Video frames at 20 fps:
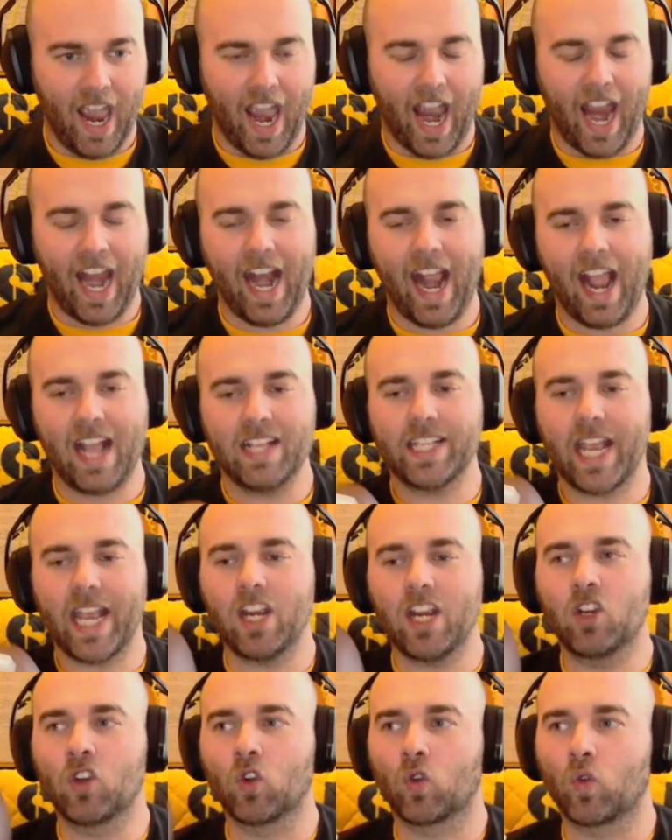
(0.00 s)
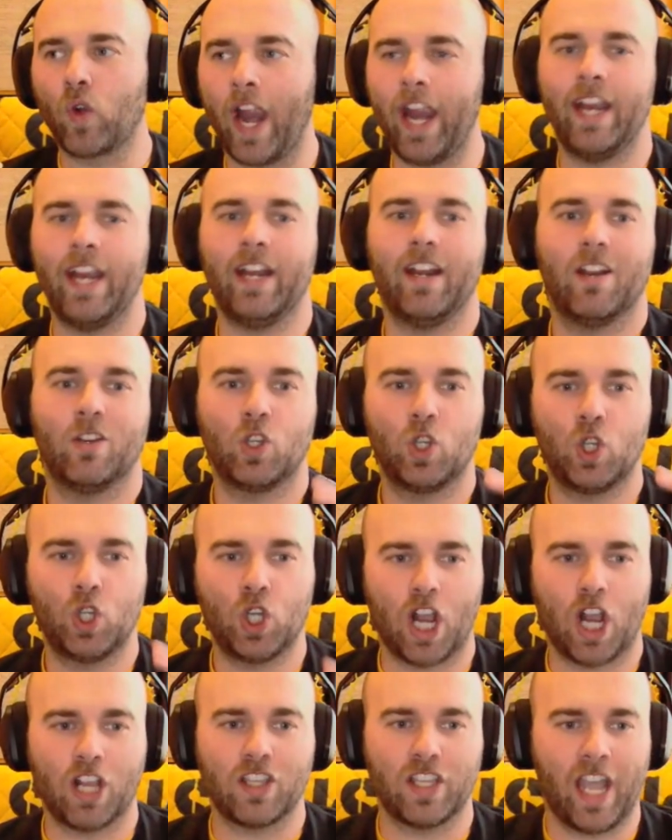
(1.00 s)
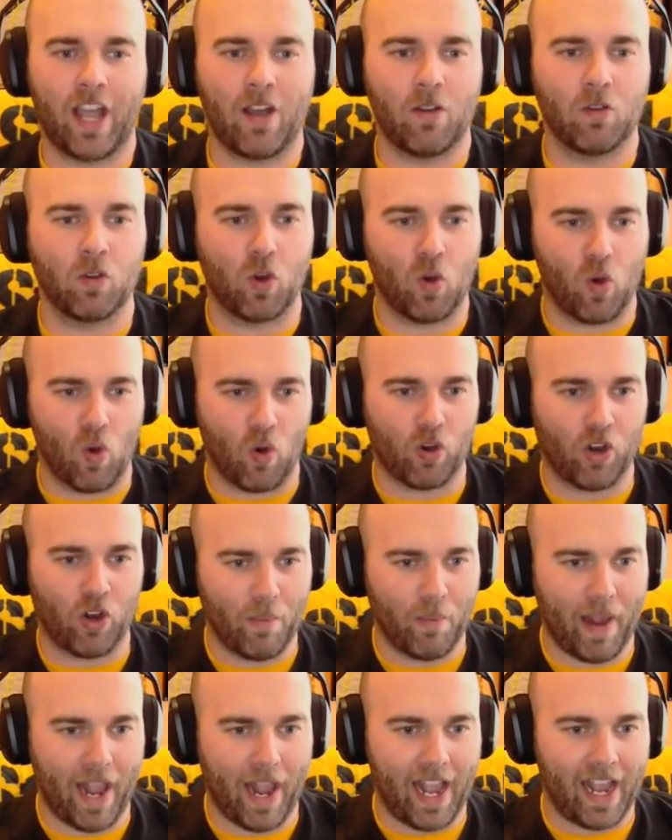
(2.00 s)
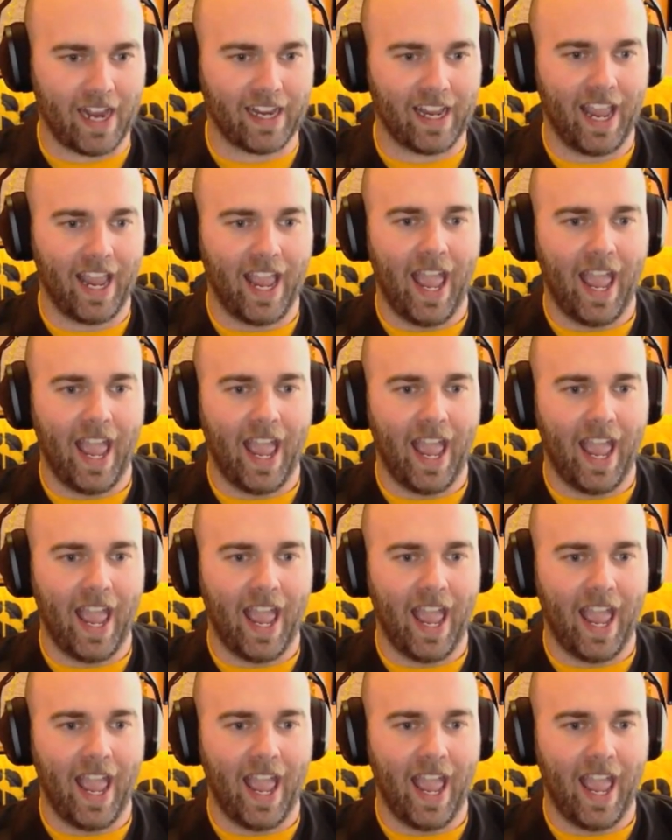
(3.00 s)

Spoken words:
It has a great shutdown cornerback.